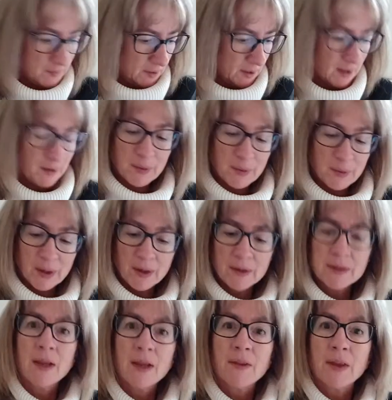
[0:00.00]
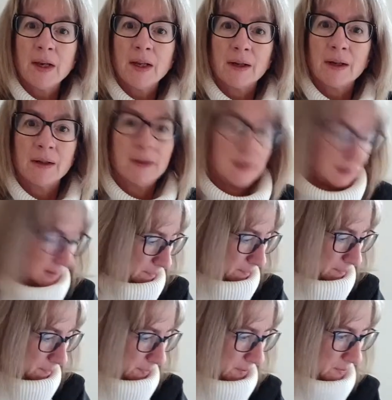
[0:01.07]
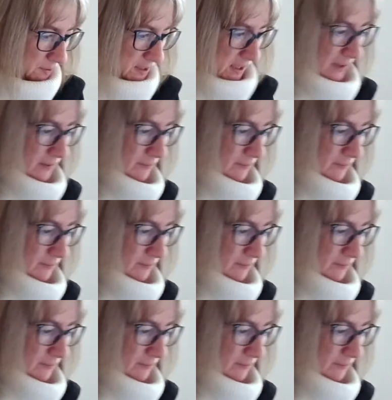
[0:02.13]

There we are, another little beauty.